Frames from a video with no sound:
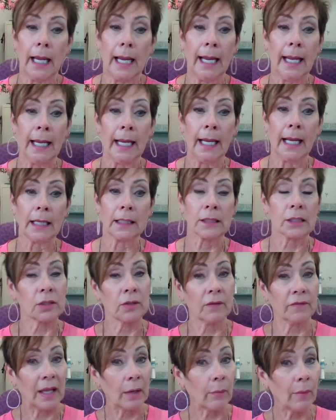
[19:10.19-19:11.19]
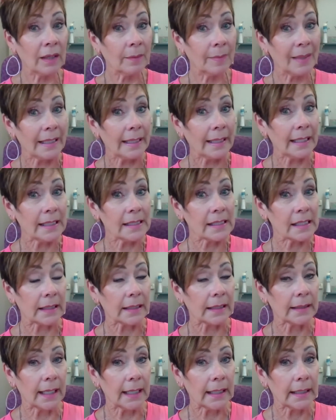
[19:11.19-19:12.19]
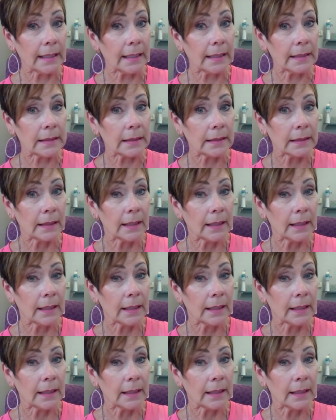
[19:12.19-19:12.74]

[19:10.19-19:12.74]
And so if they want to be ladies of the night,